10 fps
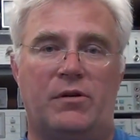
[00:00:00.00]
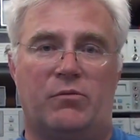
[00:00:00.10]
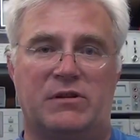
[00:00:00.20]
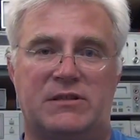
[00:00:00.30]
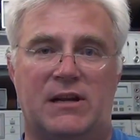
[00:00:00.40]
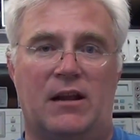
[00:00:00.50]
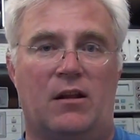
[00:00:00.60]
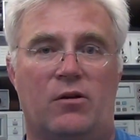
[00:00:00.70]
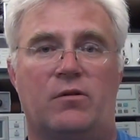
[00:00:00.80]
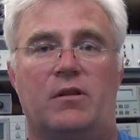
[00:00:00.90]
and it will stay
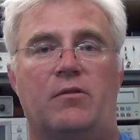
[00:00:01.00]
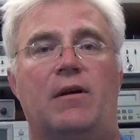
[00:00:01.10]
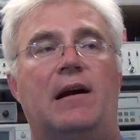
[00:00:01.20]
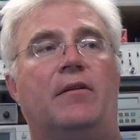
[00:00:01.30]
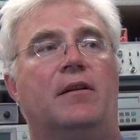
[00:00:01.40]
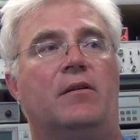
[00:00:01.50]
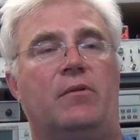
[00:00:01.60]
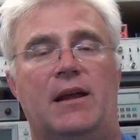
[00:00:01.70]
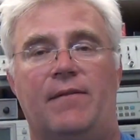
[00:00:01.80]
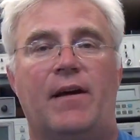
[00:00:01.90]
low to the ground, and it
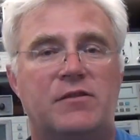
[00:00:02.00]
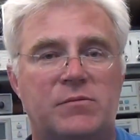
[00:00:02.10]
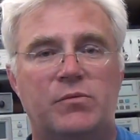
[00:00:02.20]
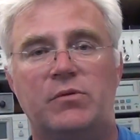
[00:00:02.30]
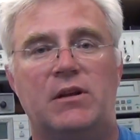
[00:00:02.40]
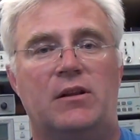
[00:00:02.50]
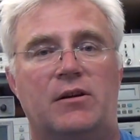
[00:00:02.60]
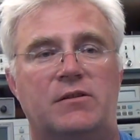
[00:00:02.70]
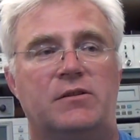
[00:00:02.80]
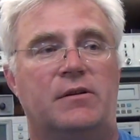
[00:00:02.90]
will have that spooky
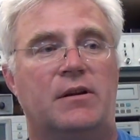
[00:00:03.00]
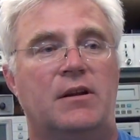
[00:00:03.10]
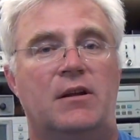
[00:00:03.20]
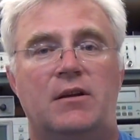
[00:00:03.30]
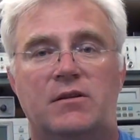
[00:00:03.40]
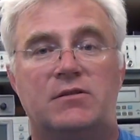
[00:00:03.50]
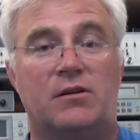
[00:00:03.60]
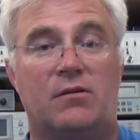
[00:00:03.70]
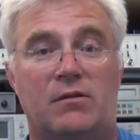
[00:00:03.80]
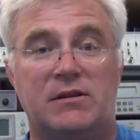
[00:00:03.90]
look to it.
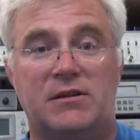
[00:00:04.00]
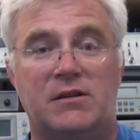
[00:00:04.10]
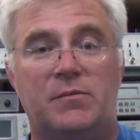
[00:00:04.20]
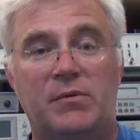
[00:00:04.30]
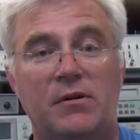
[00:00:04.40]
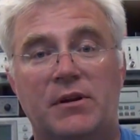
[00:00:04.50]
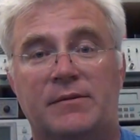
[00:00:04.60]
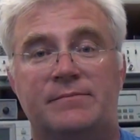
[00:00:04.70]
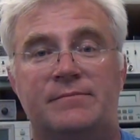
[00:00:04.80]
So let's get to building.